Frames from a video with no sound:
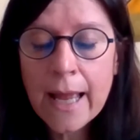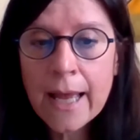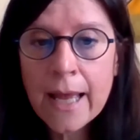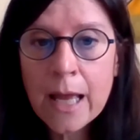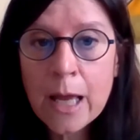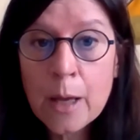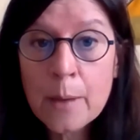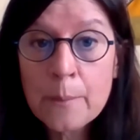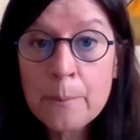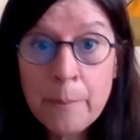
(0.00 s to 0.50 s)

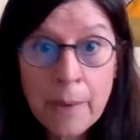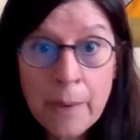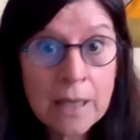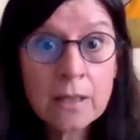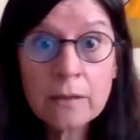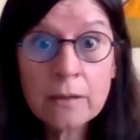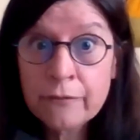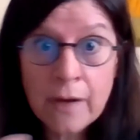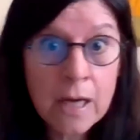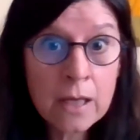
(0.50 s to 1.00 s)

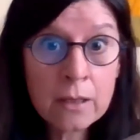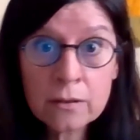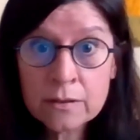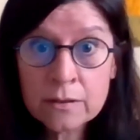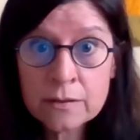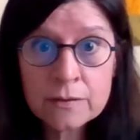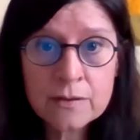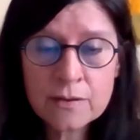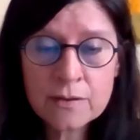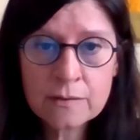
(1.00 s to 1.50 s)
But a
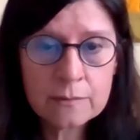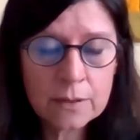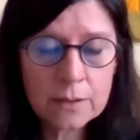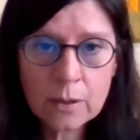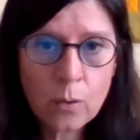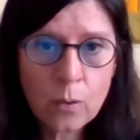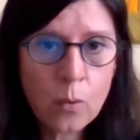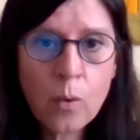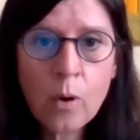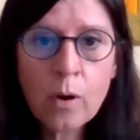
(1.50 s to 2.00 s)
violent
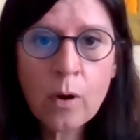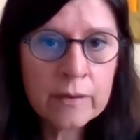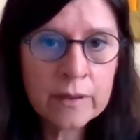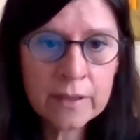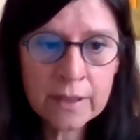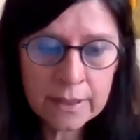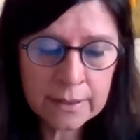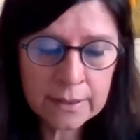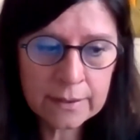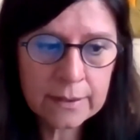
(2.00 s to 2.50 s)

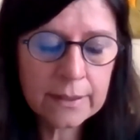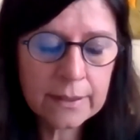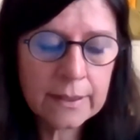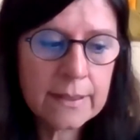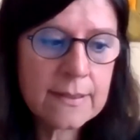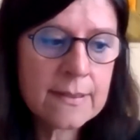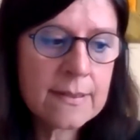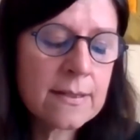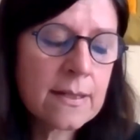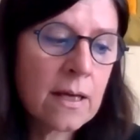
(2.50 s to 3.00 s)
quarreling
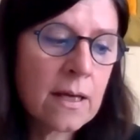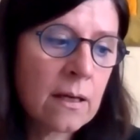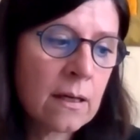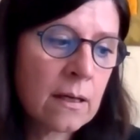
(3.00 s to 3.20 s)
is